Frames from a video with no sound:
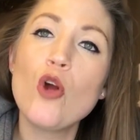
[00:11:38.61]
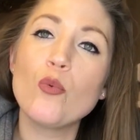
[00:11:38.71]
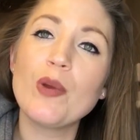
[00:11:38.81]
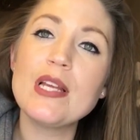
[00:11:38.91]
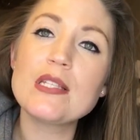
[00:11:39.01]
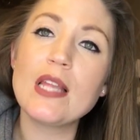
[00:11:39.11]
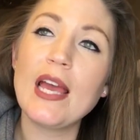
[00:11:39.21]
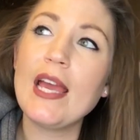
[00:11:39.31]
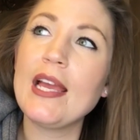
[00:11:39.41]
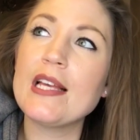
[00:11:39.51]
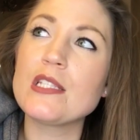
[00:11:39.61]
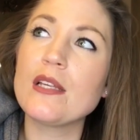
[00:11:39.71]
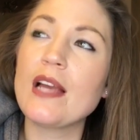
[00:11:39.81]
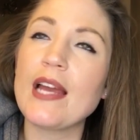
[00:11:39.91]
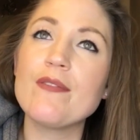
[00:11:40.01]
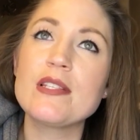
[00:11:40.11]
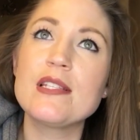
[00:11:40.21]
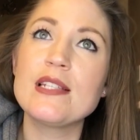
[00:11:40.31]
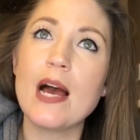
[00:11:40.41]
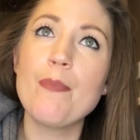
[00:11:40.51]
Riesling is kind of a
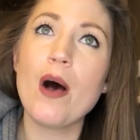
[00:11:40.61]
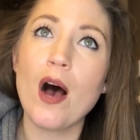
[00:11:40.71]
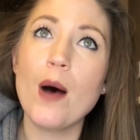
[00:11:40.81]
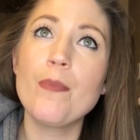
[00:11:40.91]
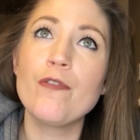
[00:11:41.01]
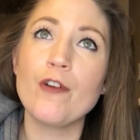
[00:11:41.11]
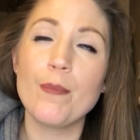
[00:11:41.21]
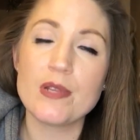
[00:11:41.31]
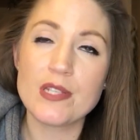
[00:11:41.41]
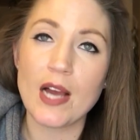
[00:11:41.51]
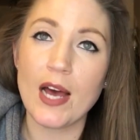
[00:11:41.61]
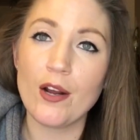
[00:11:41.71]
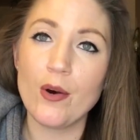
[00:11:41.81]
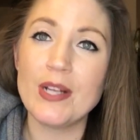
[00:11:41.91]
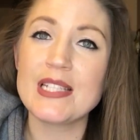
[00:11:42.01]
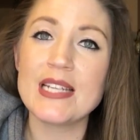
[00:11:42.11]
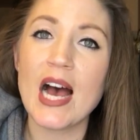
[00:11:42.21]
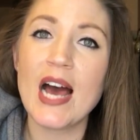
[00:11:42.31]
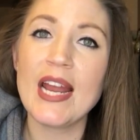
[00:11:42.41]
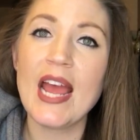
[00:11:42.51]
step up from Moscato. It's
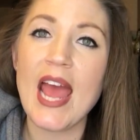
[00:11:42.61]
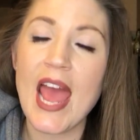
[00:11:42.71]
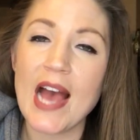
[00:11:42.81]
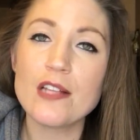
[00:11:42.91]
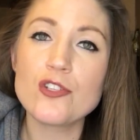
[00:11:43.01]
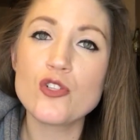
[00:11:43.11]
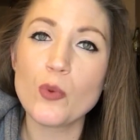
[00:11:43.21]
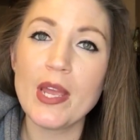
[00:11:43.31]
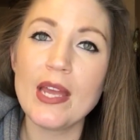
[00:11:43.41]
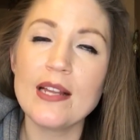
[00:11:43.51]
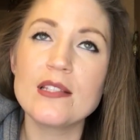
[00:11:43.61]
not as sweet.